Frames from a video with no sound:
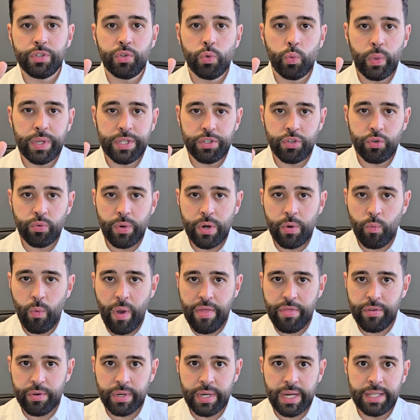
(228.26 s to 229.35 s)
to wintry
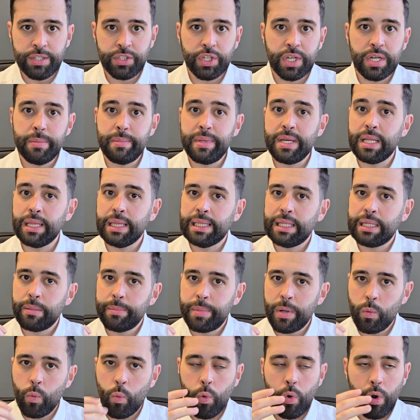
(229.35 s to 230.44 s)
weather, it's going to be a little
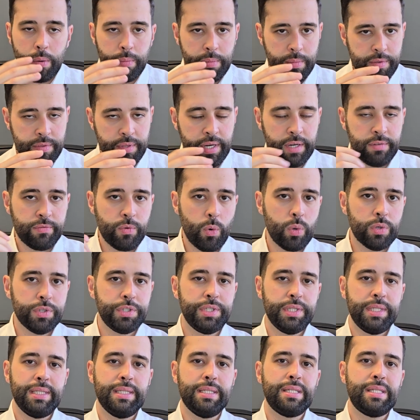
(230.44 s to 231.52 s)
bit warmer than, of course,
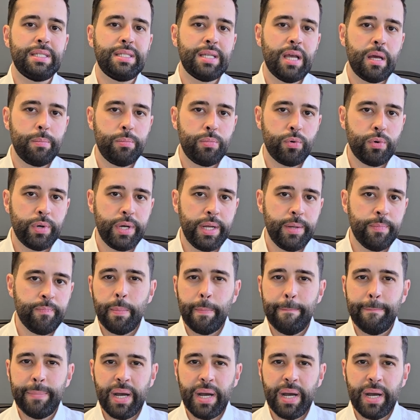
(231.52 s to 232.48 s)
in Sudbury,